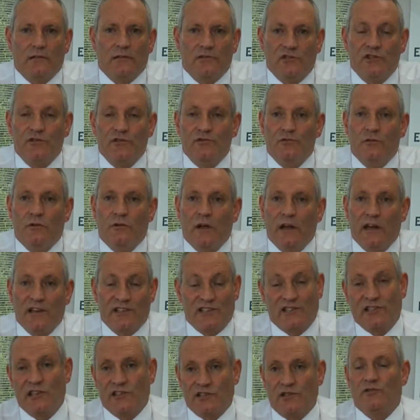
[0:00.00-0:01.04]
to
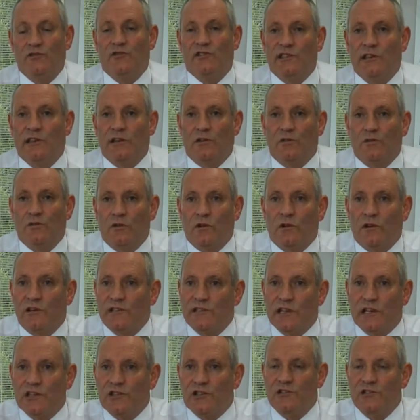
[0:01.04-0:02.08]
assist New Zealand
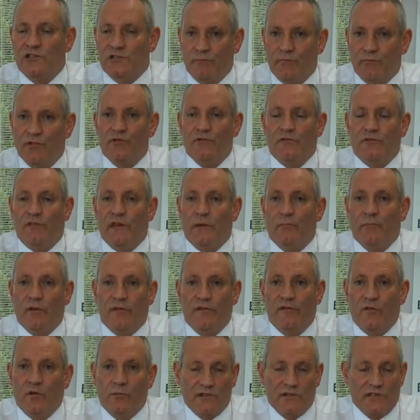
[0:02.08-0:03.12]
organisations improve their
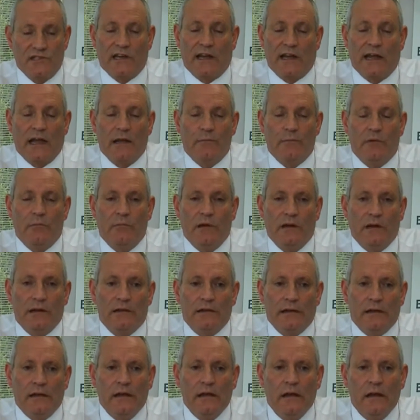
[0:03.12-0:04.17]
performance and
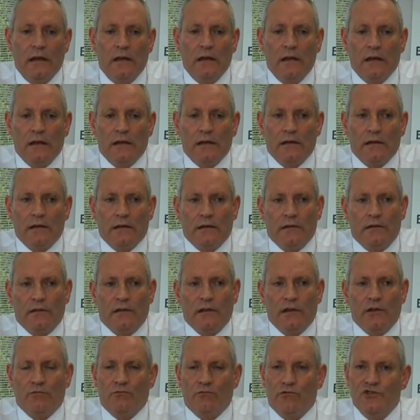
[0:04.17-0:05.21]
capability.
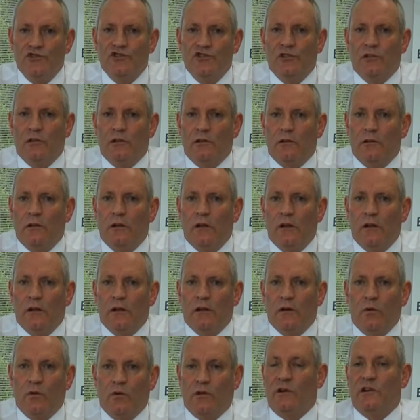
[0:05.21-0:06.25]
The original
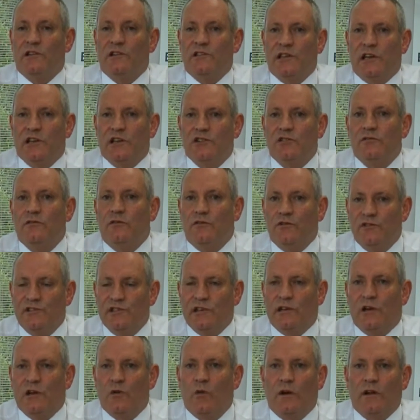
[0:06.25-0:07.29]
organisation, the New
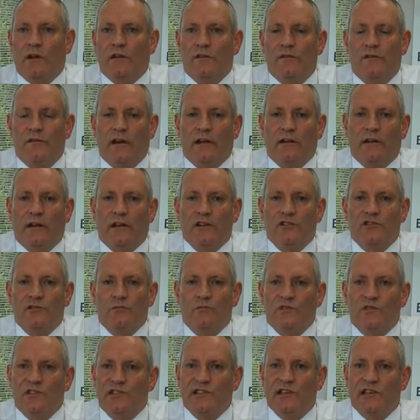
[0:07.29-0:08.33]
Zealand Quality
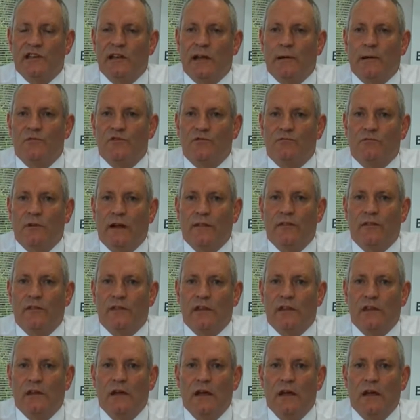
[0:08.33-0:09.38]
Foundation, was set up to run
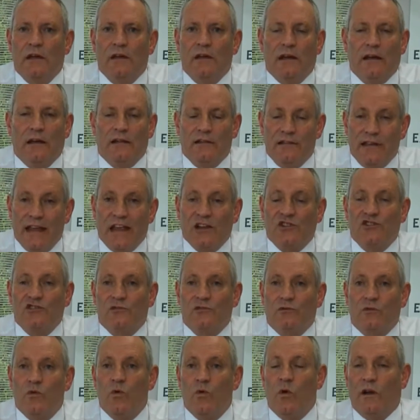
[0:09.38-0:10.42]
the
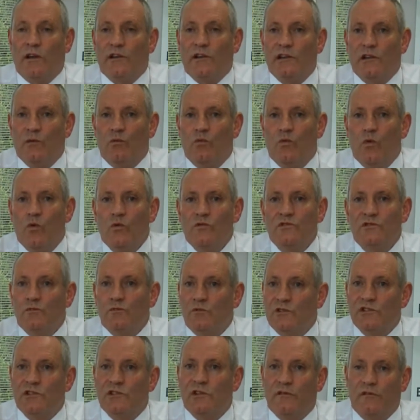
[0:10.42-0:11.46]
National Quality Awards,
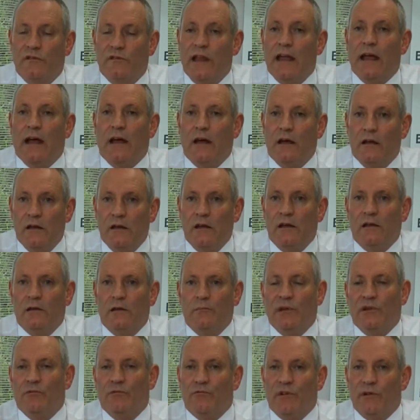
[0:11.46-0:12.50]
which have now
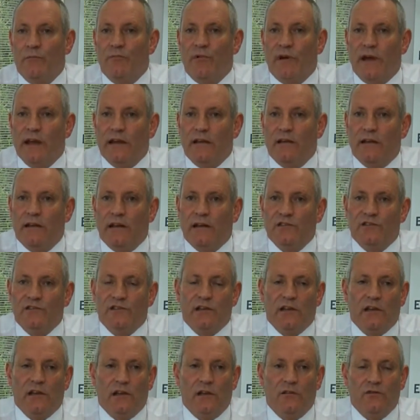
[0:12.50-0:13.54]
been rebranded as
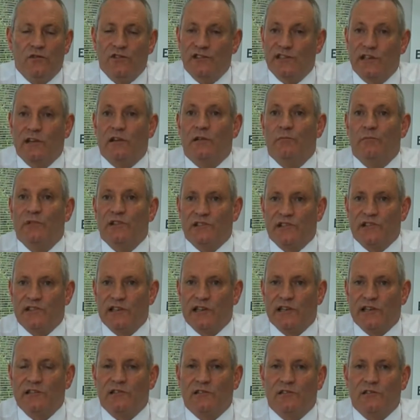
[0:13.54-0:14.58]
the New Zealand Business
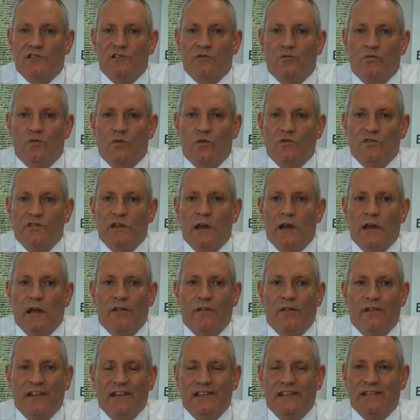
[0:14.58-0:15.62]
Excellence Awards.
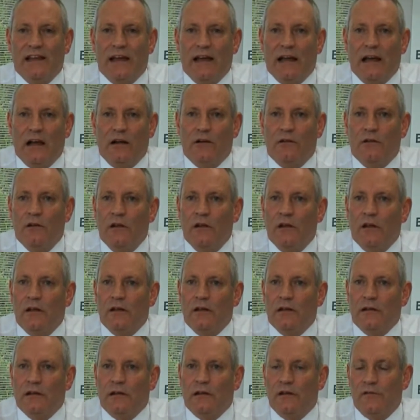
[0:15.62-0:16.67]
These are
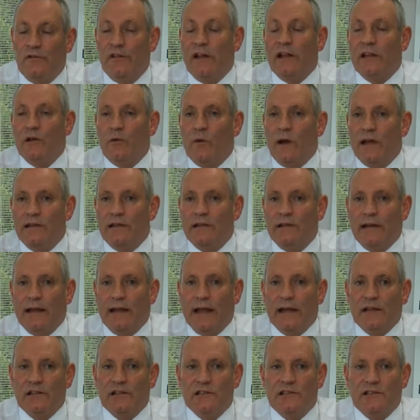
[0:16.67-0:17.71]
evaluated
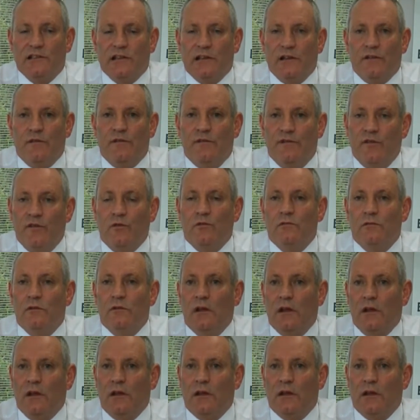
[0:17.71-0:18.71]
against the full